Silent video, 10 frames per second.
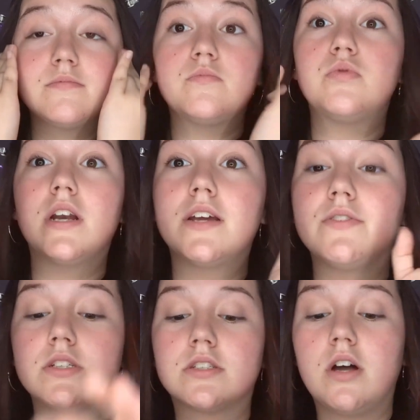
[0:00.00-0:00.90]

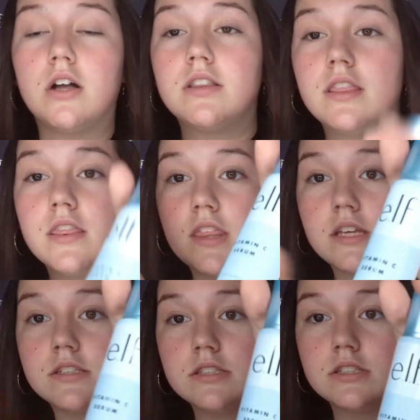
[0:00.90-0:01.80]
whatever it's called,
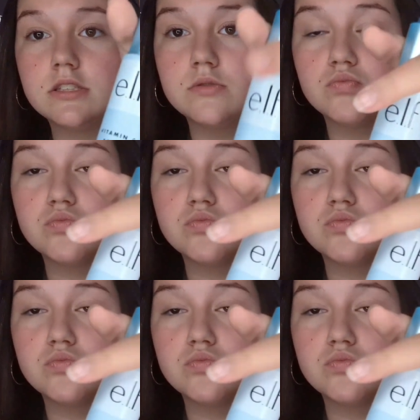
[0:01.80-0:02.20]
this.